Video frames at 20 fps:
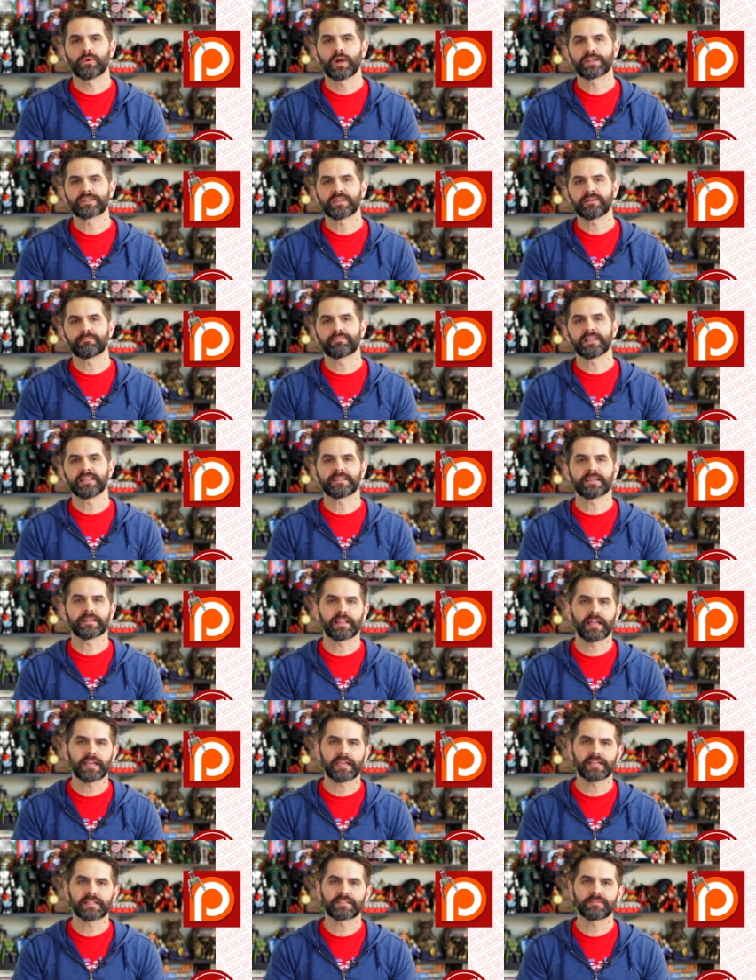for watching, please hit
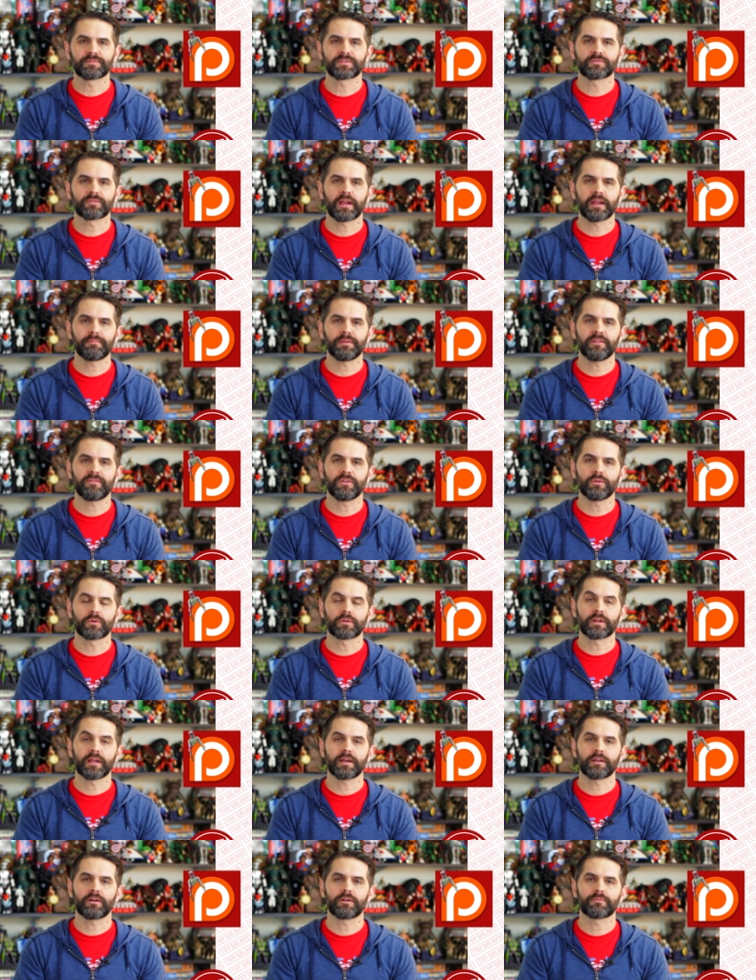like, hit subscribe if you are
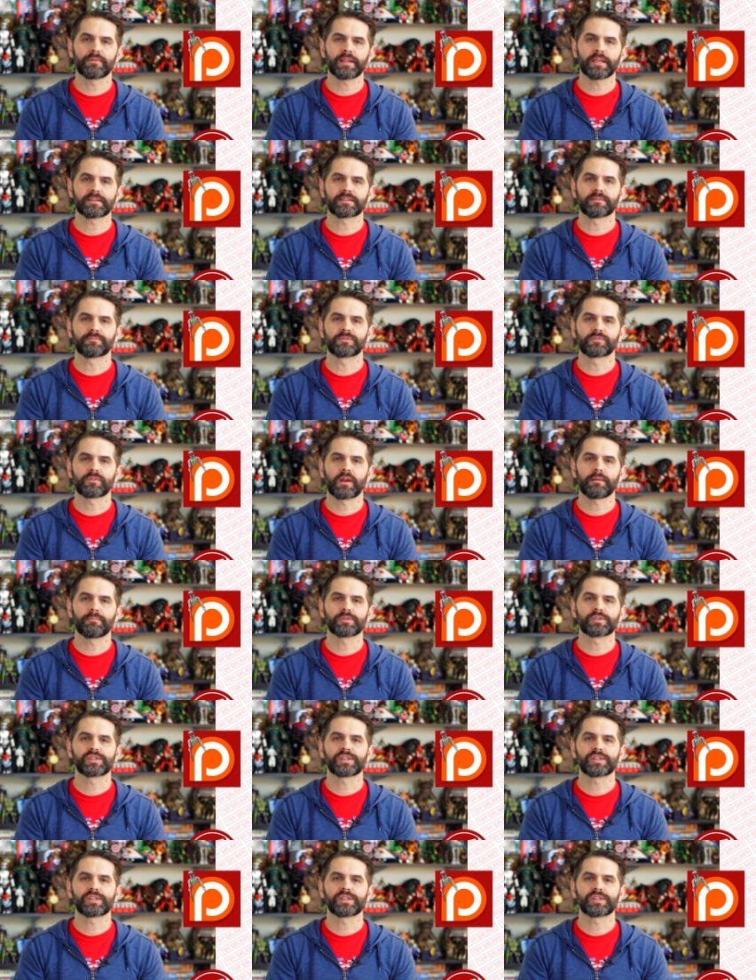not already a subscriber,